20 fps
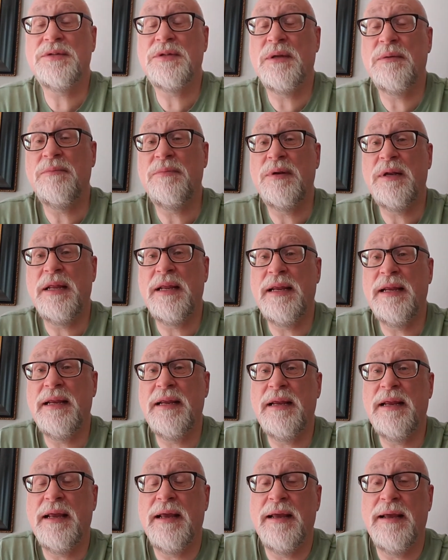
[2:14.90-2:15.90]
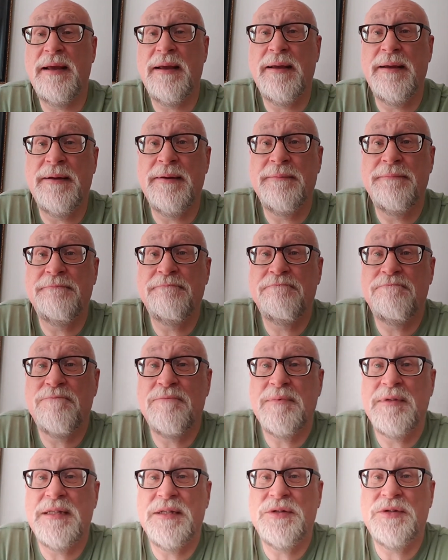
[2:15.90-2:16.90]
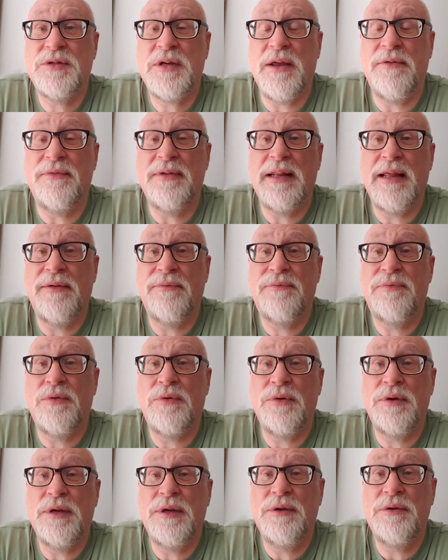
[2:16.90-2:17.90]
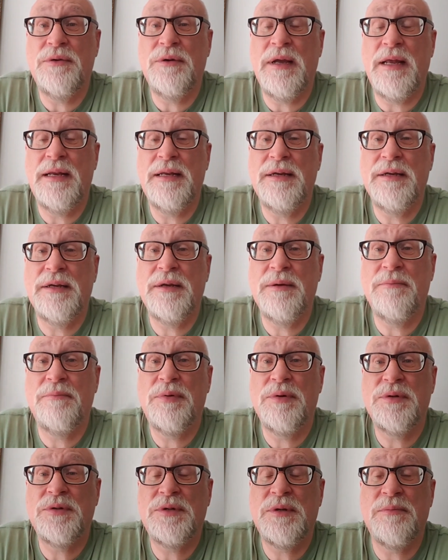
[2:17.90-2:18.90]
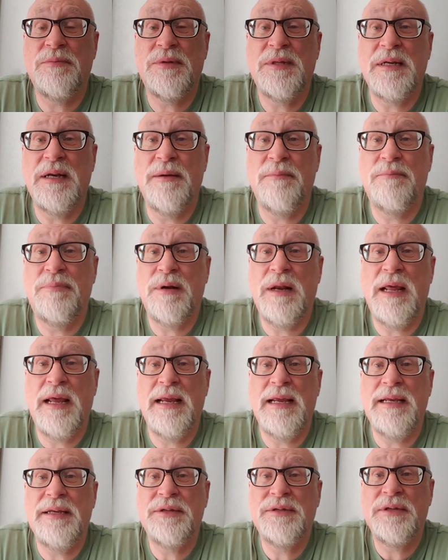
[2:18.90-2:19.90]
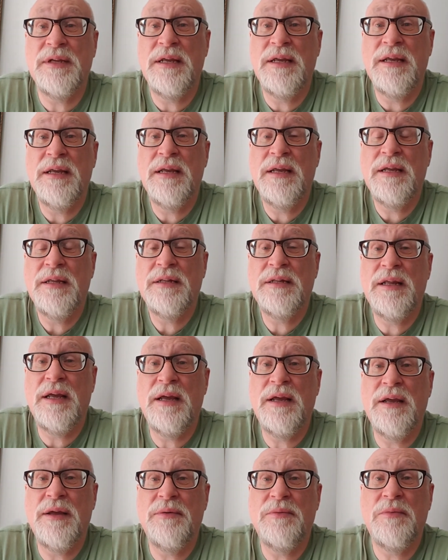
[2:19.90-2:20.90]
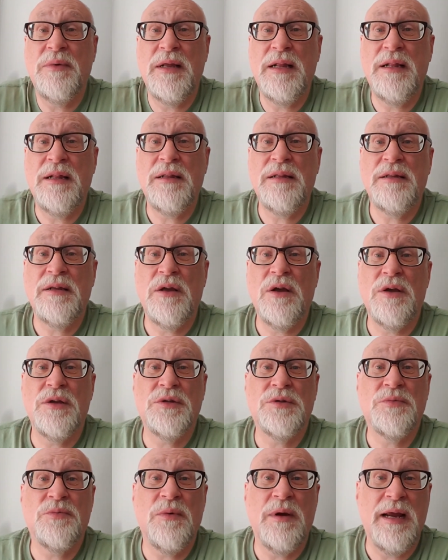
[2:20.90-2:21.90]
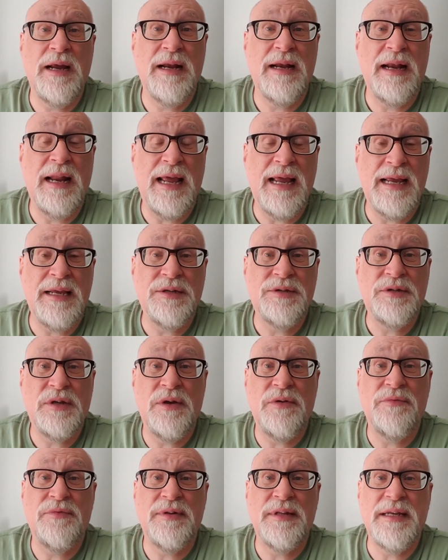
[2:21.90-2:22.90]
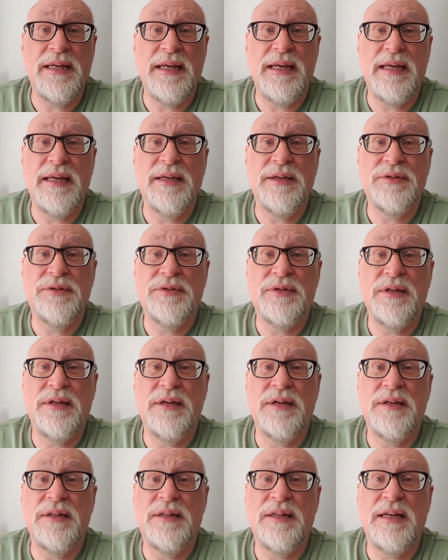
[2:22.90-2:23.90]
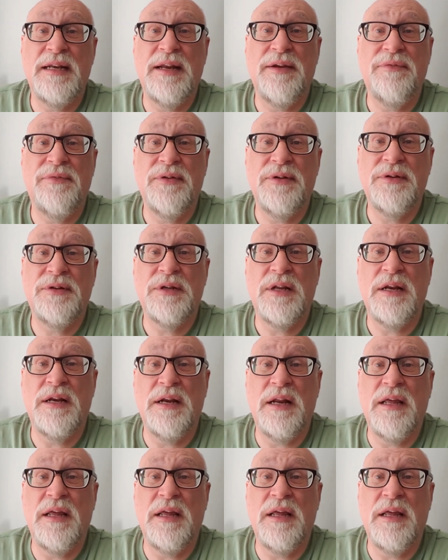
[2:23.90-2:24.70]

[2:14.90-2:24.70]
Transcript: simply discover that for you, and you can put something in place that will cost way less over the years than if you'd done